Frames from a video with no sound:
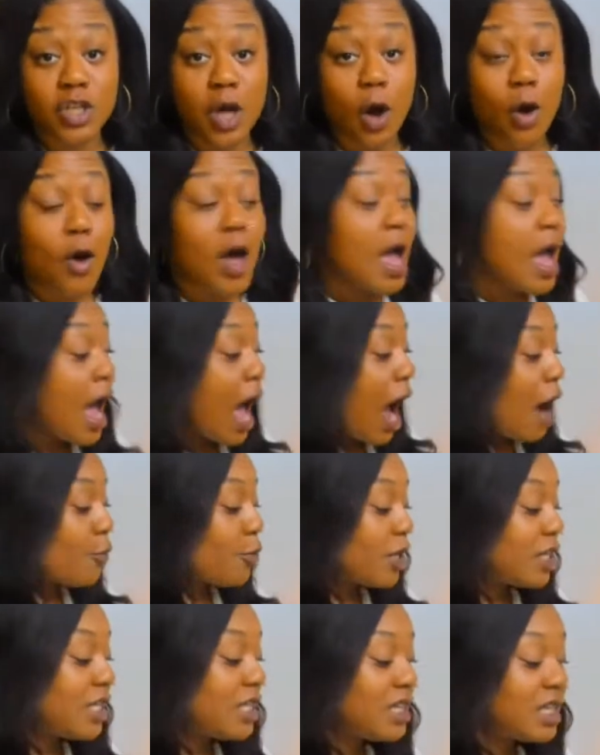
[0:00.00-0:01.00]
So I
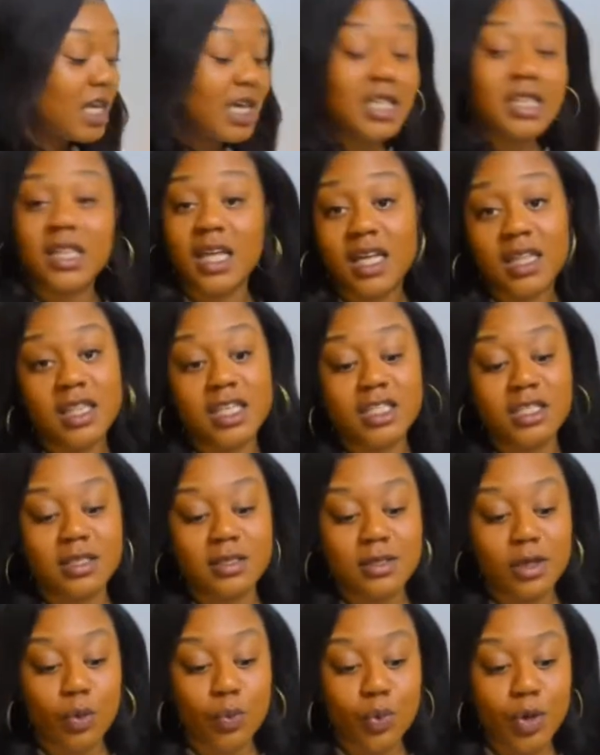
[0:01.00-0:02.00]
really think that this
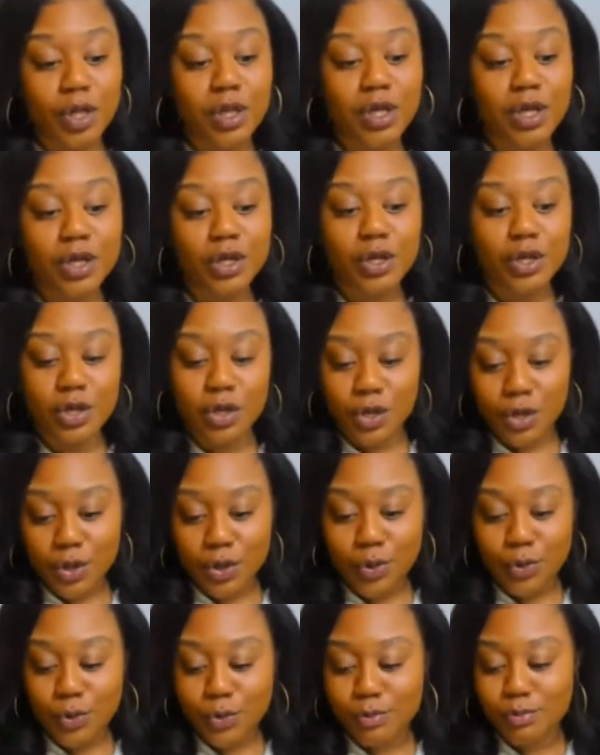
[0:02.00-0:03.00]
is a really
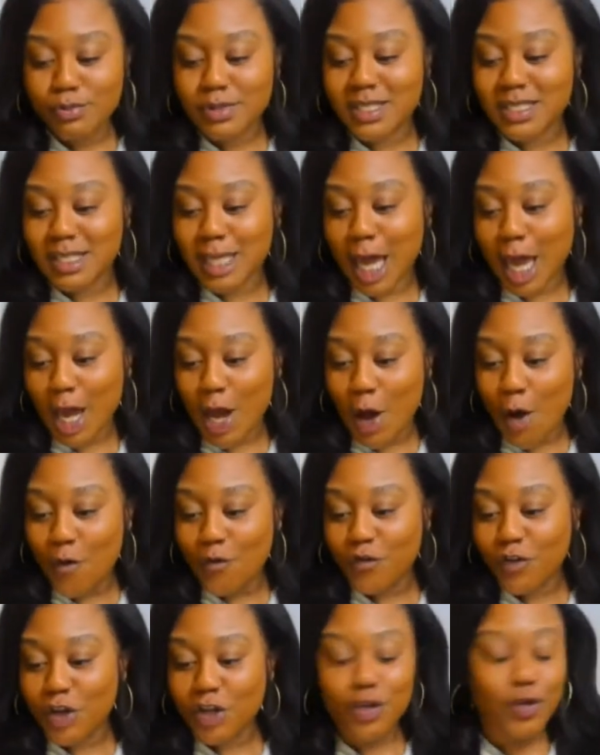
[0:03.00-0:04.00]
cute
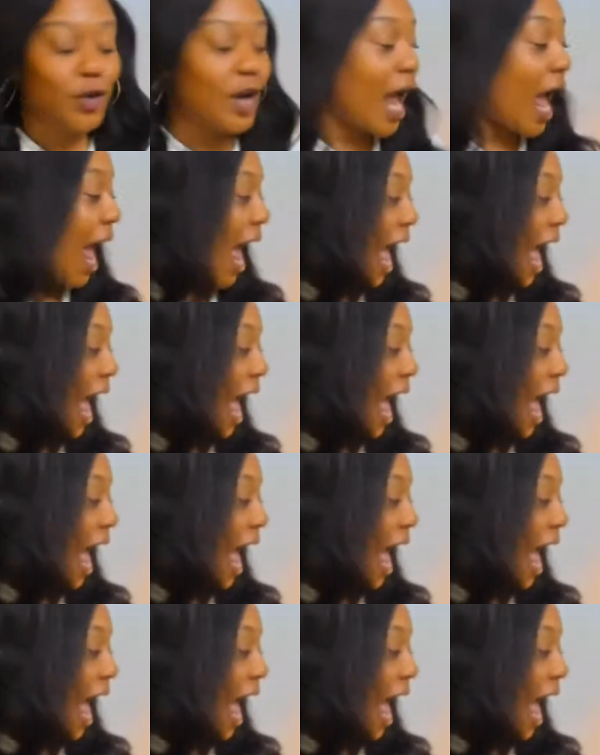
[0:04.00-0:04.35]
scale for you to